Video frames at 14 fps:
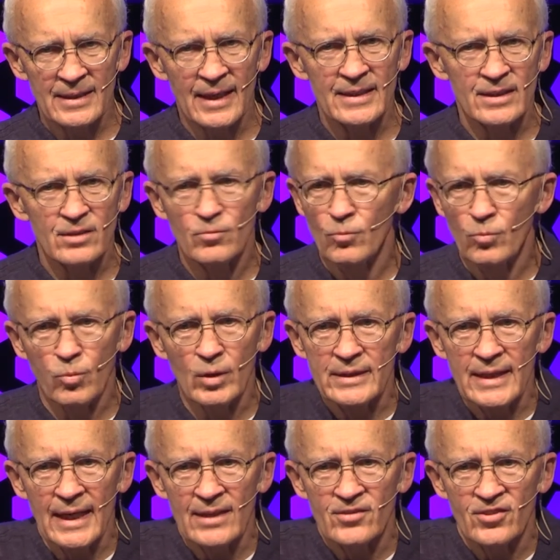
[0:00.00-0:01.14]
Like
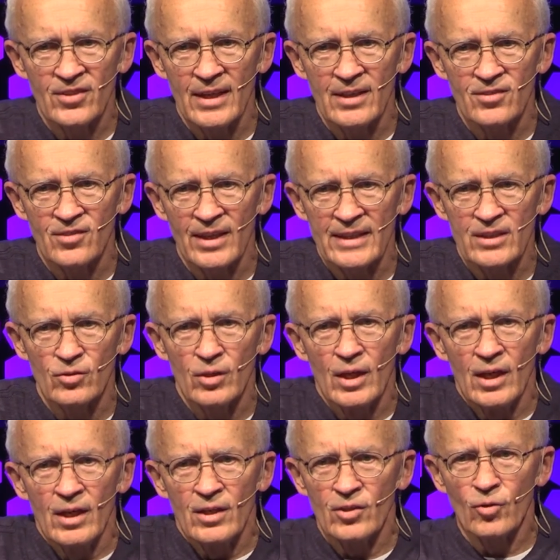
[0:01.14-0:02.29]
one dad said, it's like
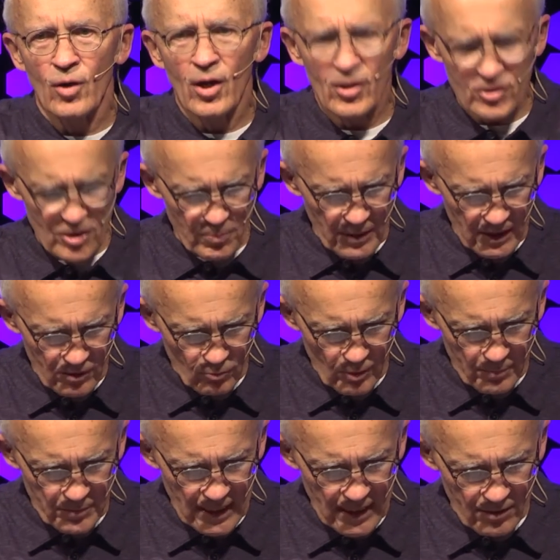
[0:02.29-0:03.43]
your heart's being
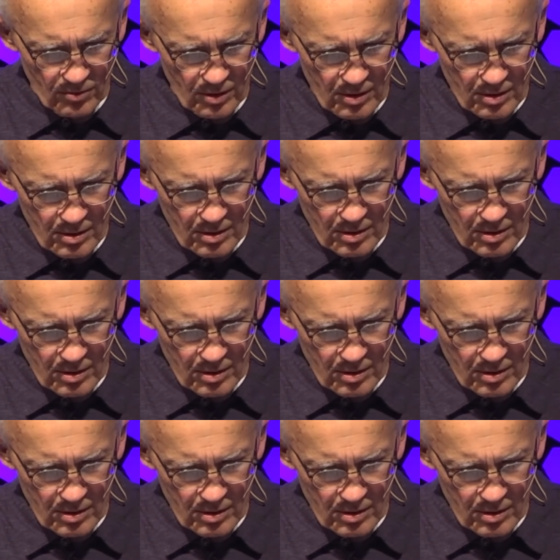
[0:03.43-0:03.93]
ripped out.